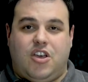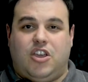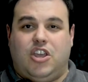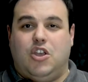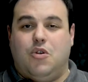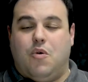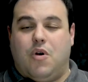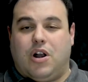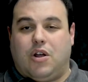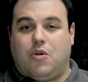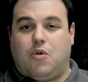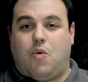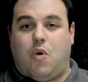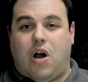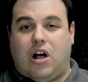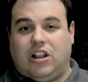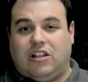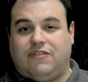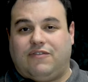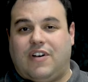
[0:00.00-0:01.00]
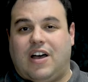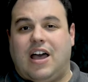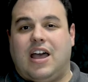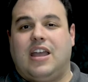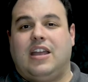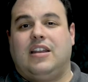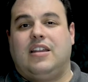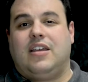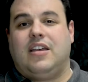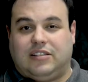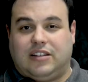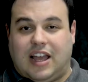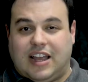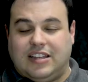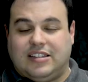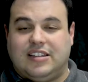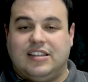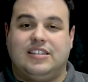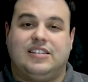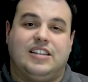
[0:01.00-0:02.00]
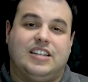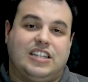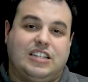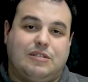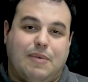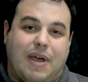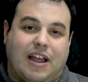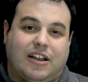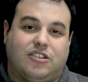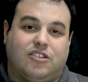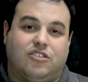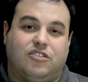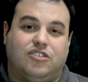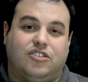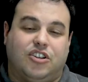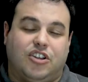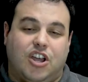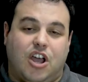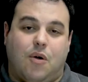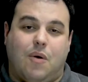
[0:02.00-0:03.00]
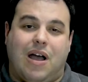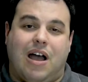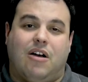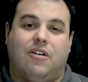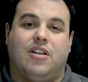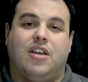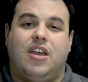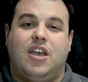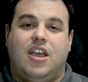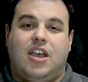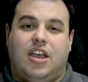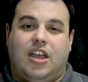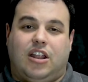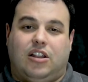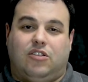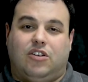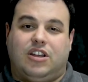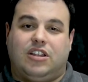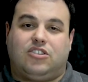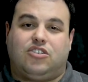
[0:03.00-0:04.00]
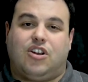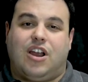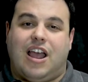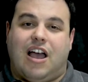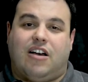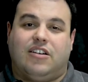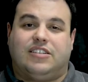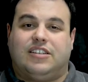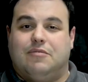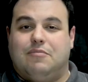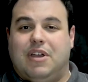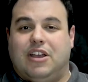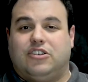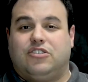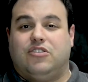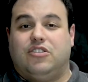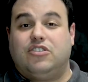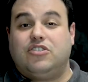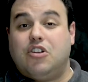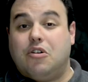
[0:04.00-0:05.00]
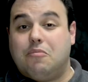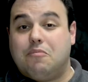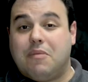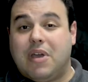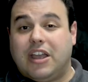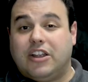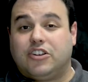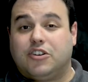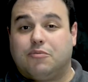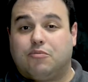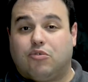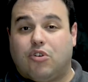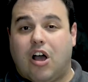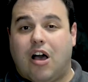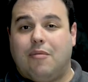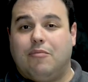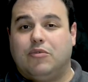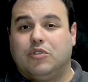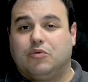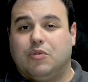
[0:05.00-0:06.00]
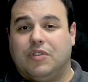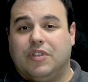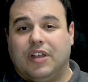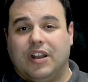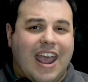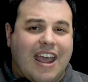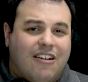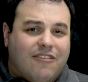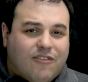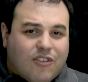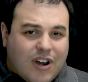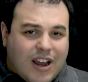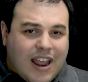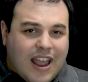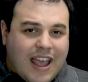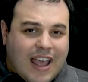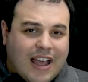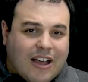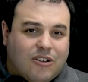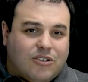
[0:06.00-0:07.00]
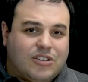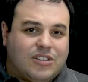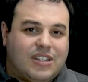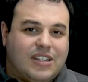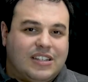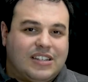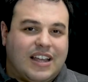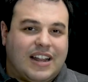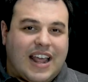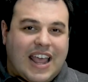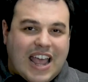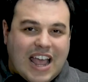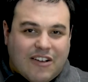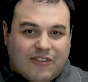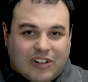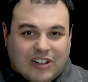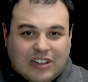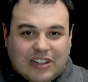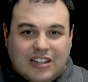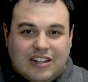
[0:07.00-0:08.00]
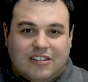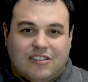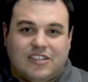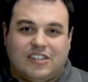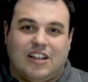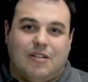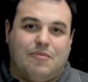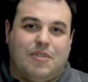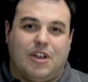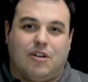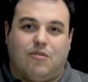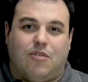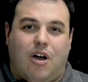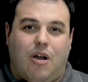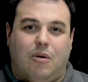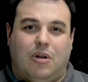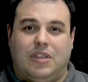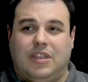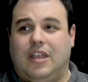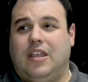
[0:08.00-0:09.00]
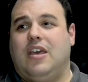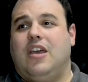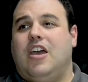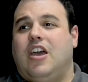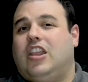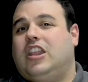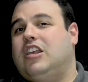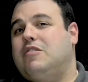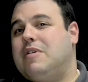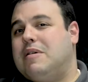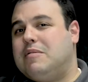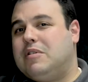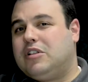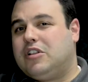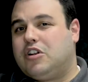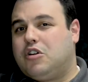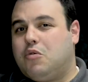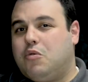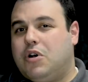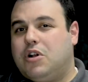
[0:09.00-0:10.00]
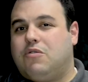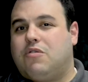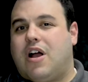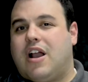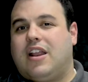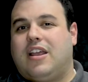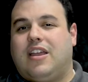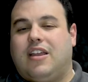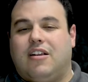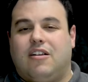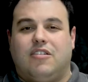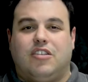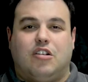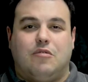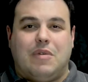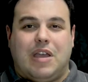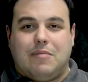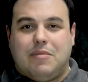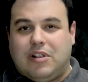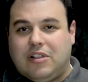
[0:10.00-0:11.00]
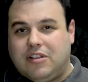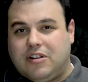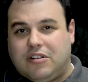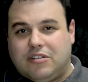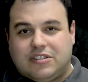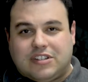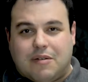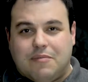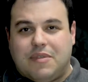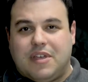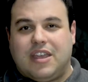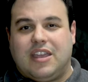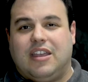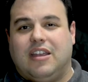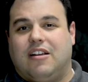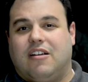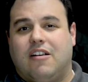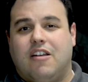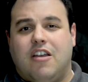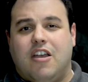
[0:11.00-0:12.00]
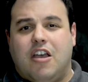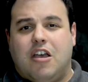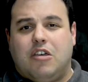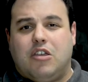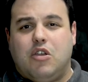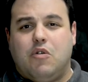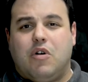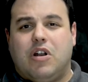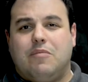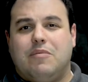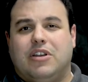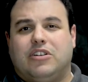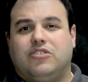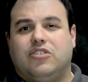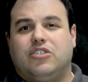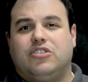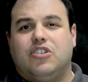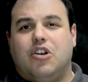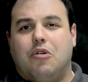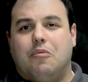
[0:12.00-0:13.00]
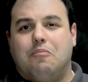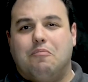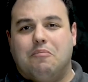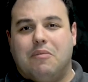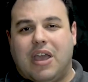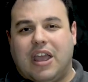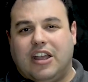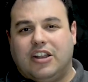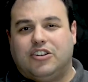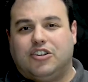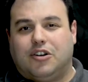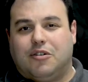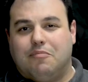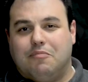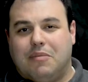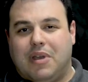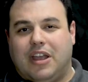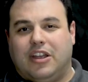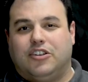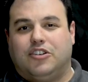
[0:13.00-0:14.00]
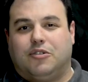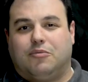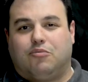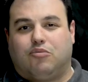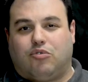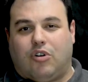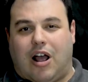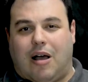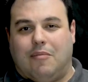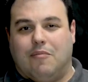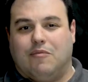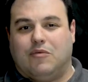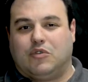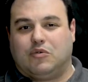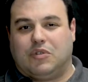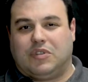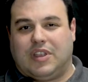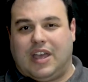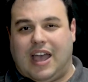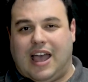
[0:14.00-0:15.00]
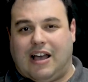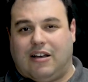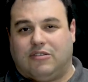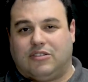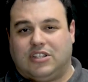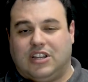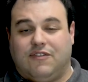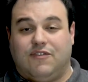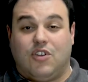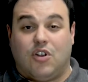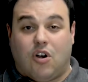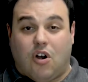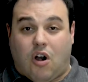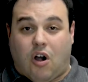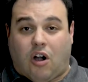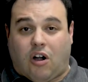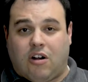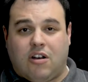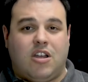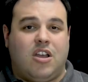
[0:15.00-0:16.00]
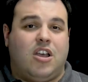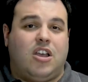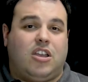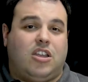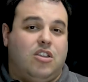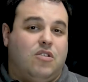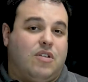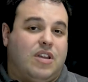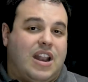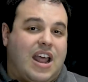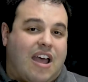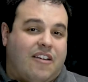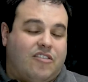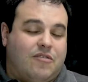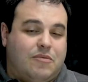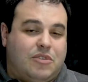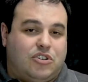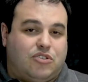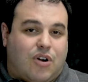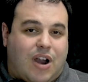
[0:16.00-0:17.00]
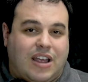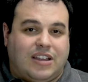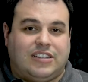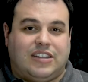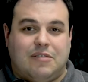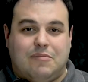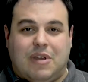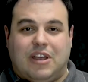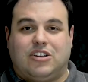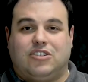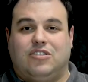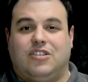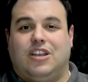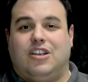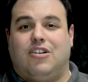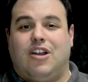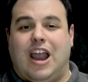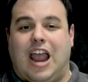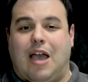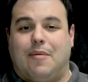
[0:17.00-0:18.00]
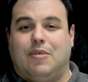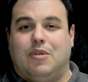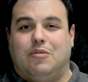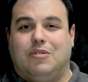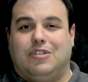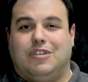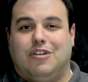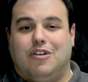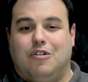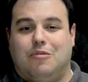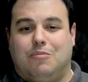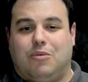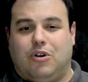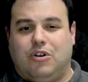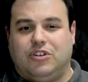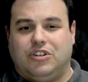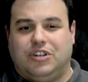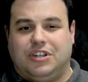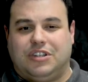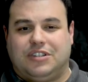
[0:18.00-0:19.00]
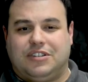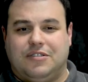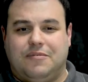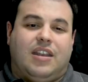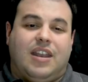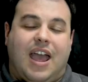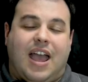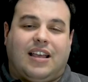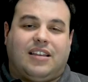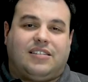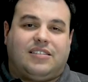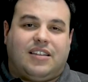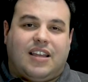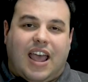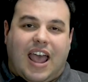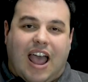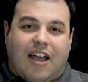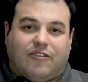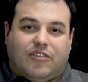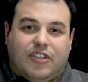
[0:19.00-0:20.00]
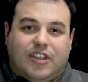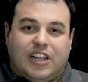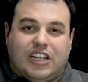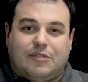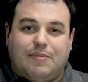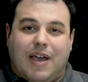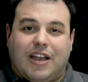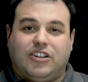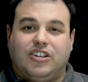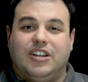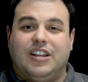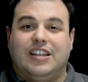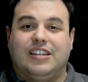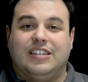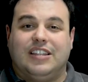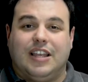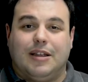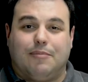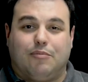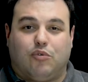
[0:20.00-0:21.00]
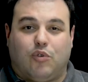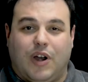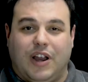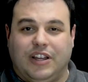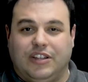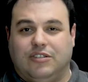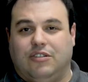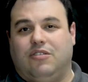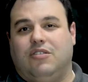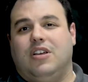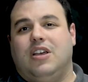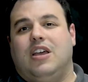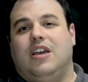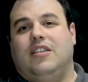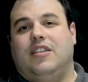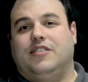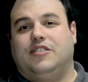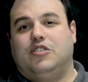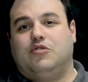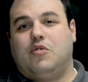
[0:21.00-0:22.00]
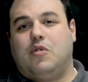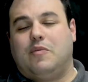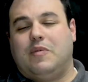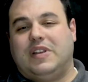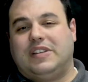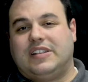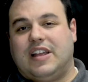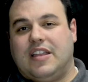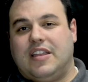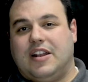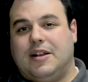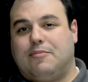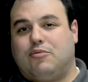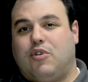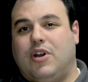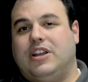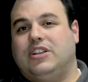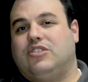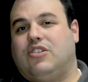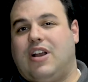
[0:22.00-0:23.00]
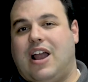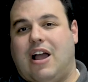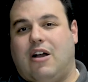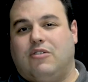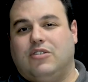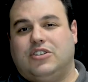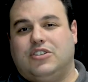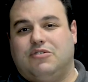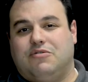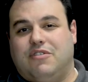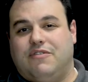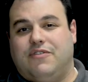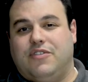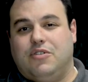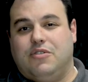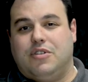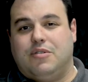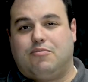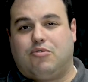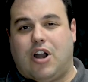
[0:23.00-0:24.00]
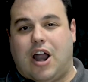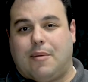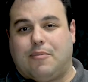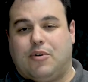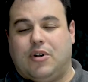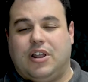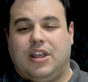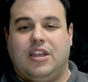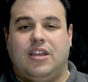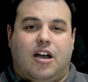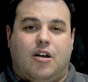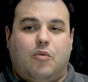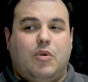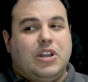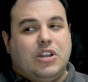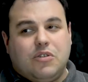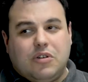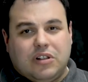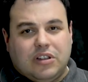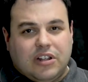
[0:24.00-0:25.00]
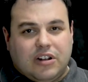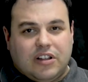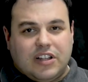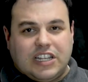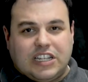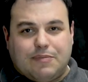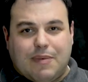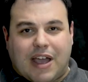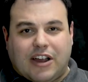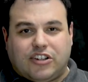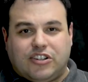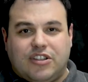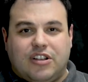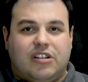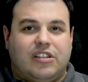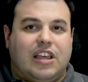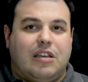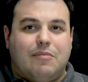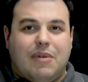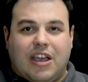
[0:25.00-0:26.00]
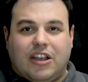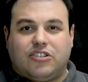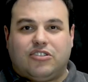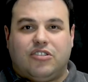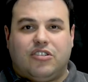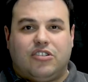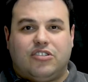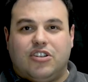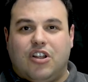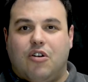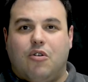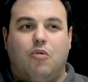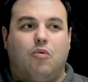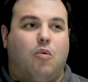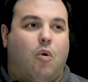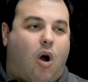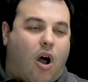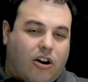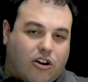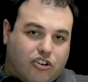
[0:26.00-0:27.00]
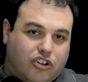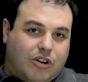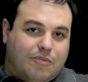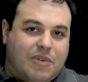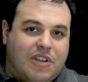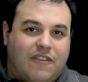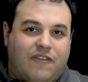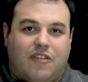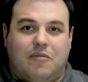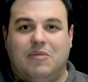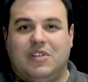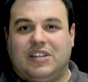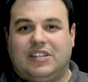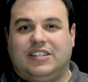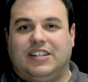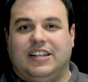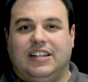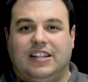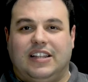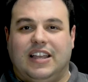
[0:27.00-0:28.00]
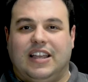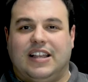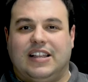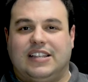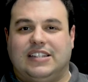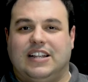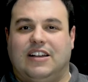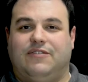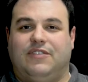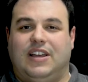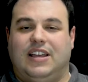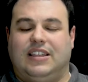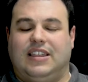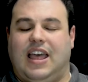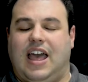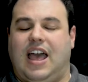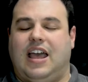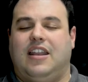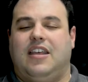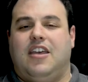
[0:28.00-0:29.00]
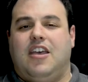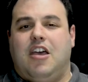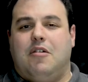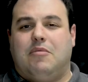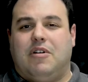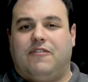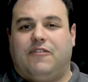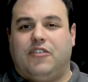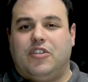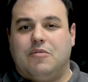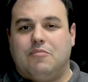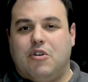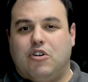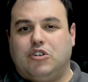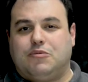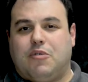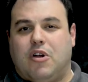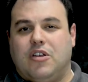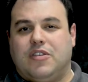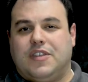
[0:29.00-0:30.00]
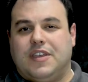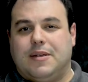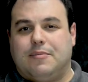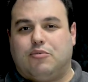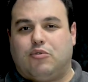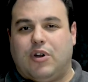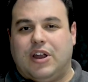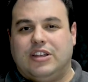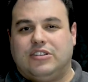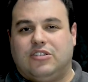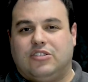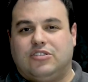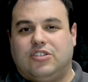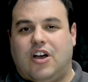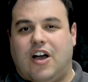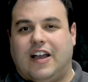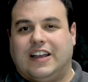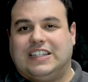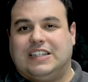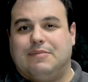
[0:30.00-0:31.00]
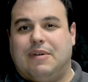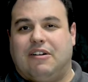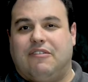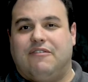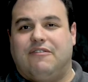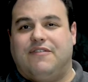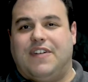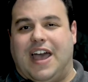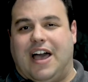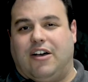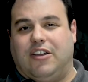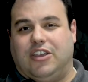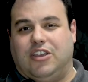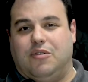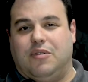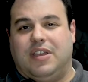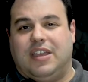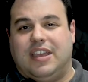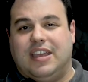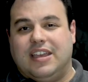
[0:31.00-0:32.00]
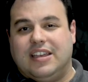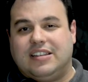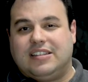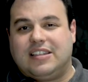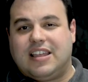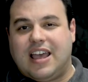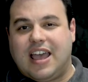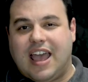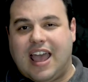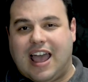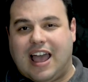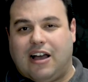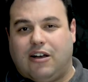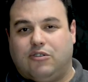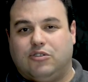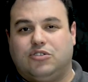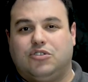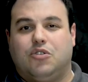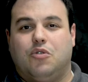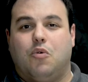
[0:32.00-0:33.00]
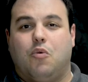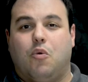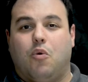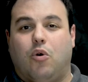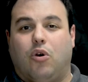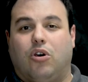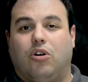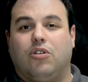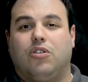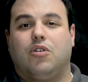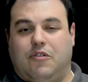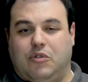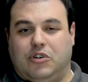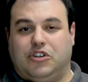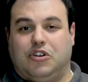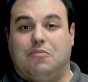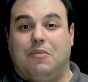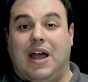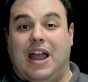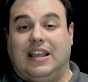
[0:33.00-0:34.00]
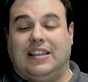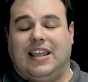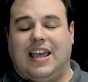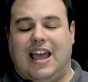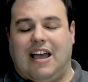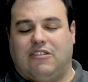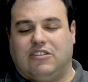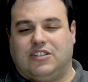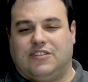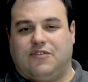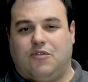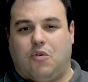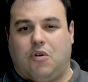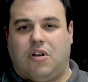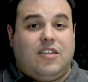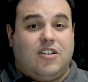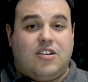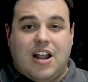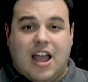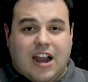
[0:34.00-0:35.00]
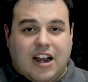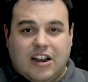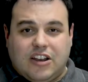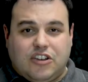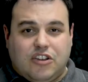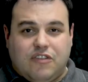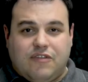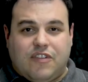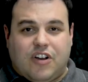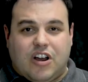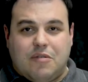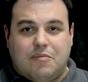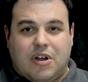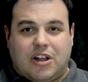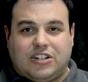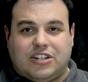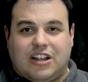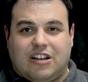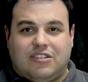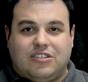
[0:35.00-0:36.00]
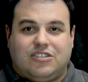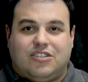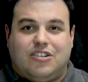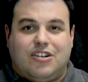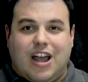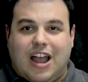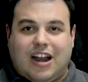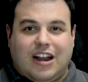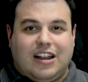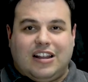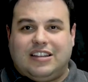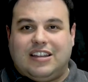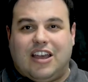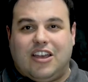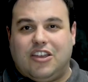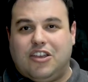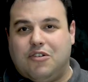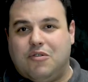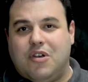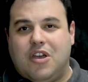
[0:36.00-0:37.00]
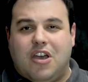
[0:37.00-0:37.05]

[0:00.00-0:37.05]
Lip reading: You want a qualified, licensed inspector to go out and look at your house and make sure there's no major problems with it. Every house is going to have a little something wrong with it. There may be a little wood rot here, there may be a little something here. You want to make sure there's no major problems with the house. If there are, you can have them addressed and make sure that you're happy with the home purchase. Next, after the inspection, is the appraisal. This is when we send an appraiser out to review the property. We do a little inspection there. They make sure there's no water dripping from the ceiling and stuff like that. But for the most part, the appraisal talks about value. Is the house worth what you're buying the house for? They're not going to do very much else. They're not going to tell you